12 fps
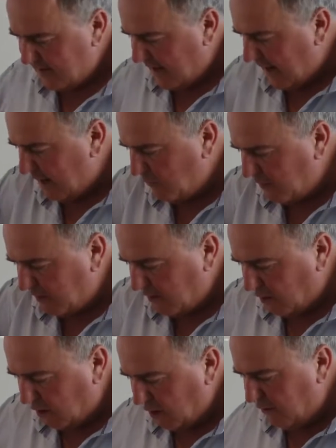and we're going to
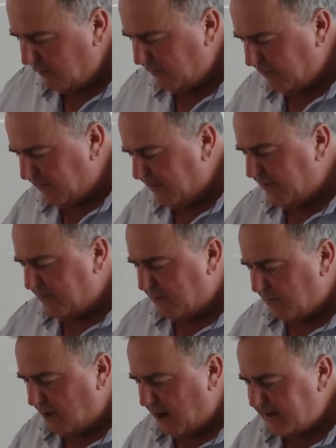look for the
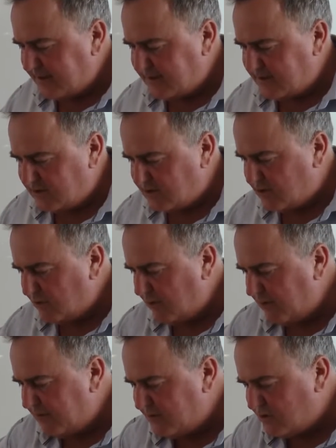rice to
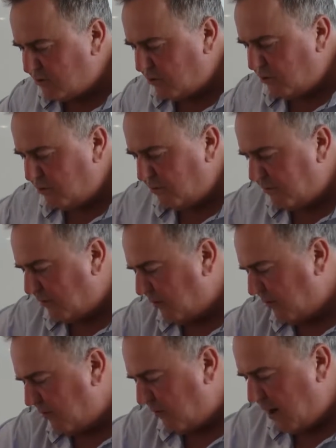absorb all
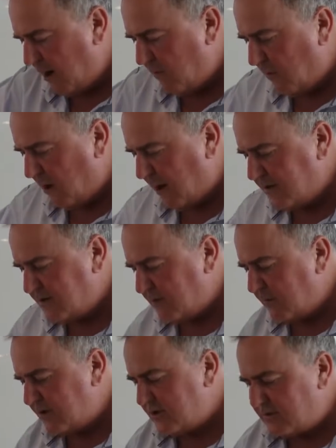the white wine. So
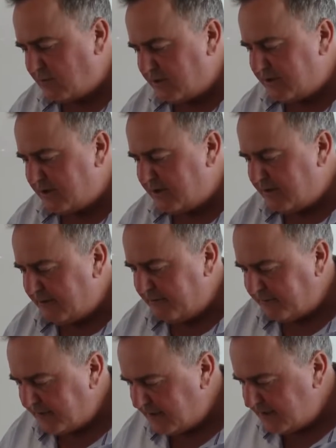we just want it
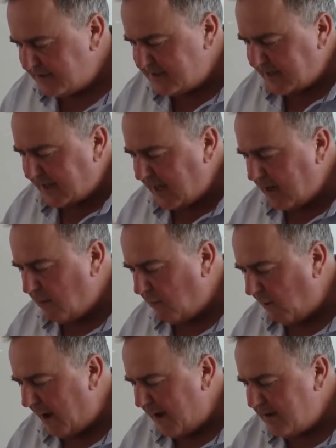ticking
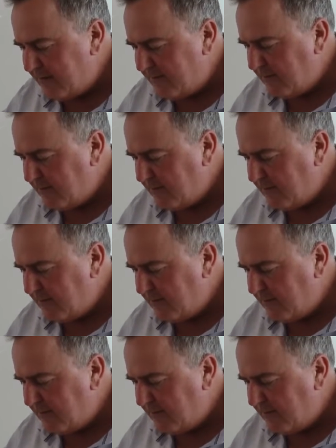away.